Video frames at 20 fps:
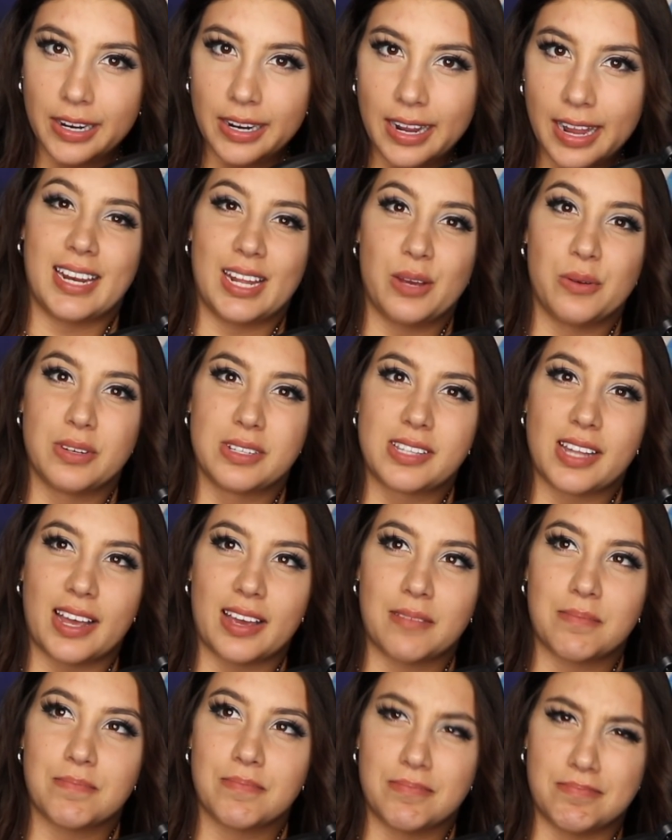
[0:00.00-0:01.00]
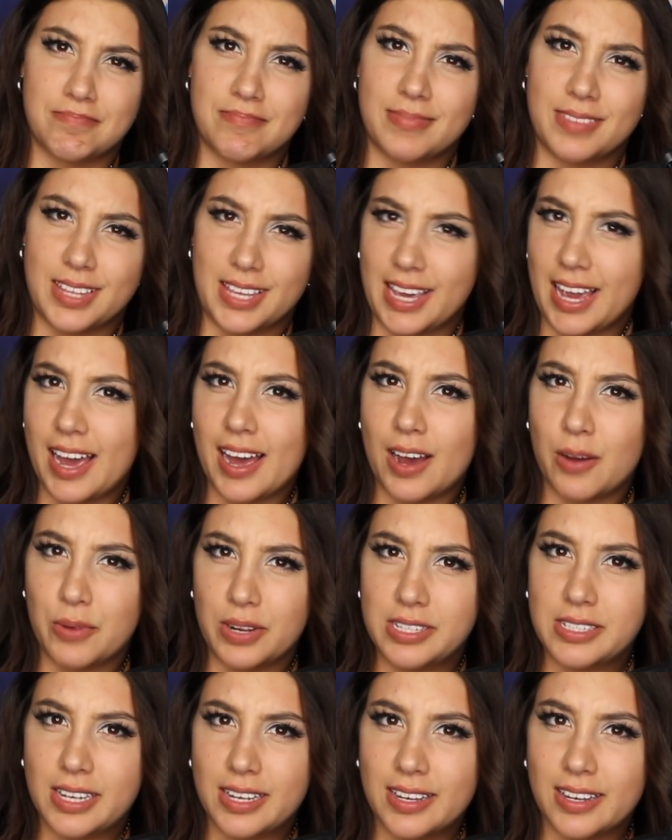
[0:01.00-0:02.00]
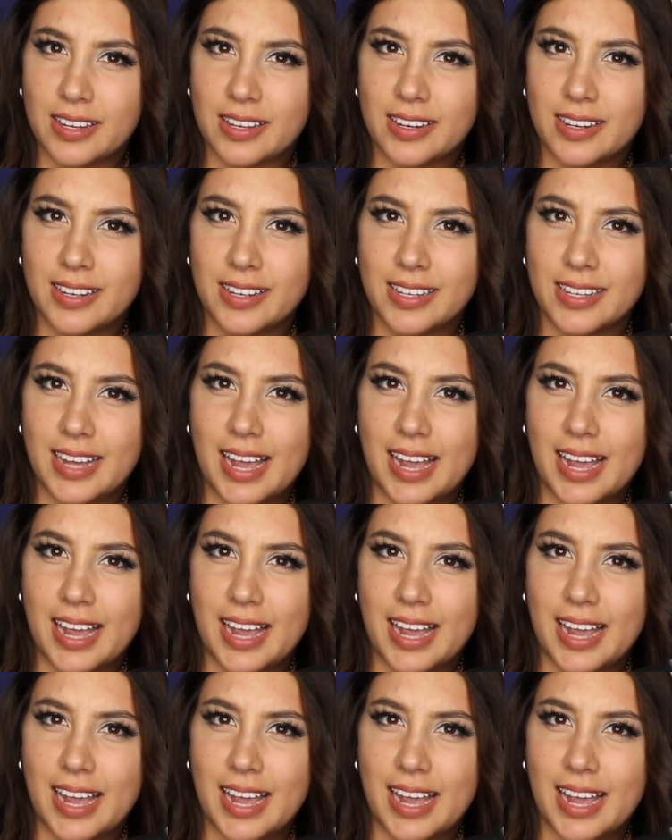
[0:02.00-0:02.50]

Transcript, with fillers: And he was like, yeah, we did.